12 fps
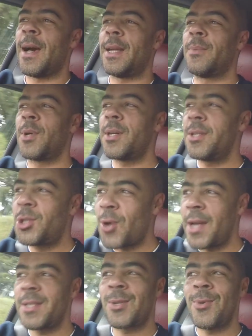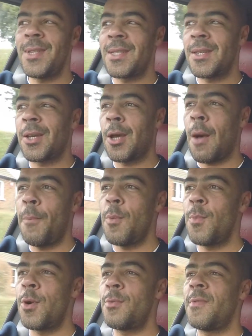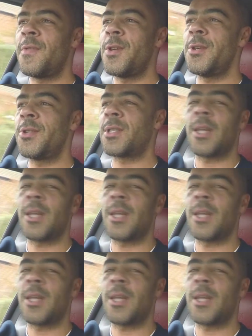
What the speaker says: I'm gonna try and squeeze in a couple more reviews